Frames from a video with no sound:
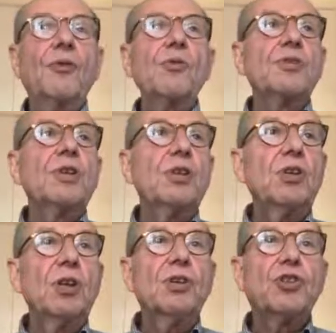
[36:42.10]
course,
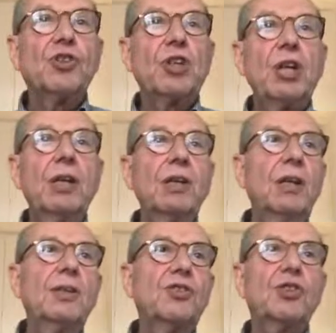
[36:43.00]
it
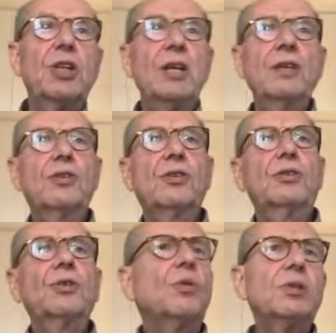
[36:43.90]
changed
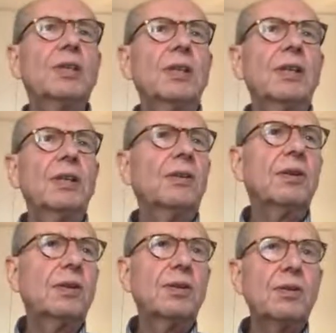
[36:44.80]
totally
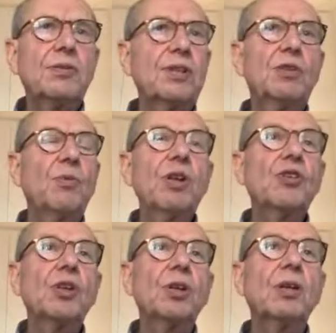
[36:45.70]
the
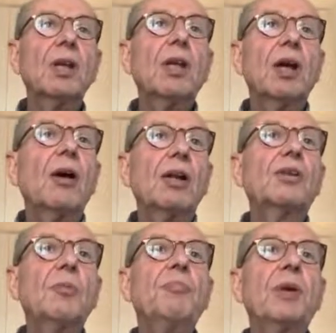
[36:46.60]
situation
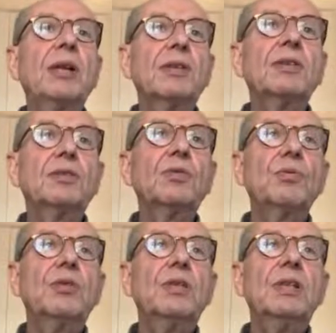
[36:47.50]
compared to
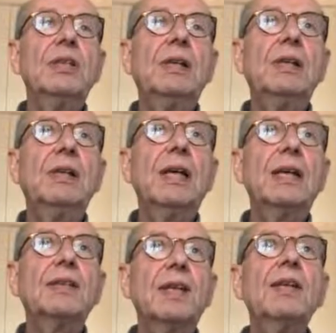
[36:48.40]
the
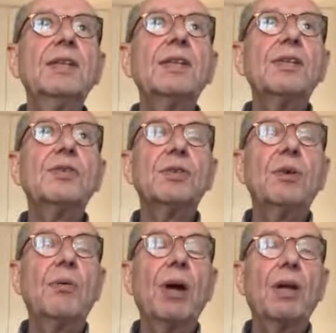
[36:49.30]
late 80s. You
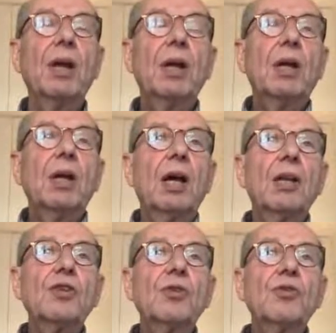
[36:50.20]
know, I
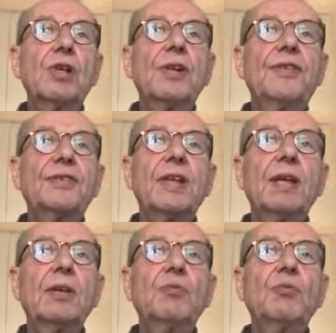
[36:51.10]
usually
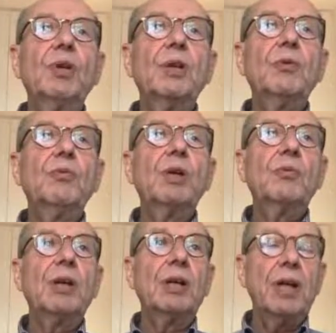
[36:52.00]
say we
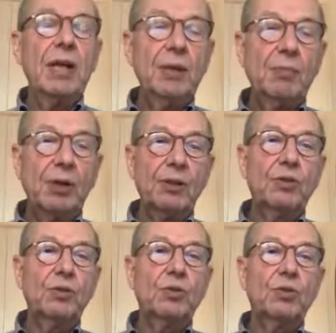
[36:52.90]
were able
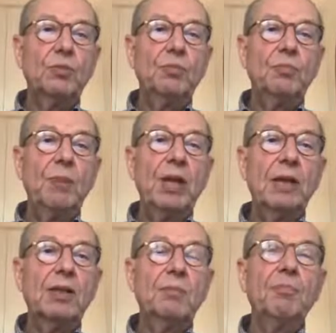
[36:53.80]
to
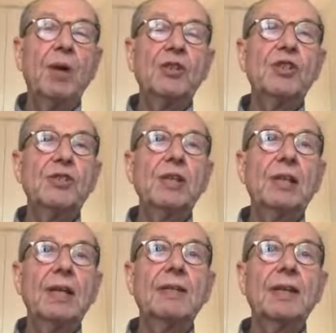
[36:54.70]
make Magicien
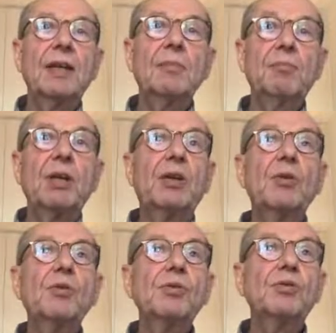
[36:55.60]
de la Terre
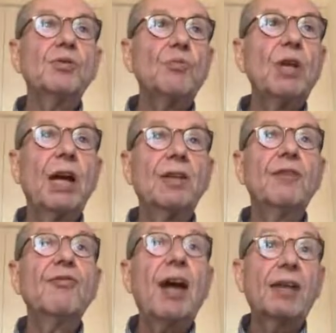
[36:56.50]
because we had the
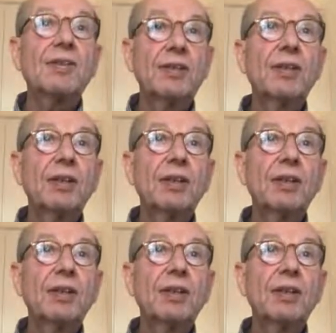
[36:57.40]
facts.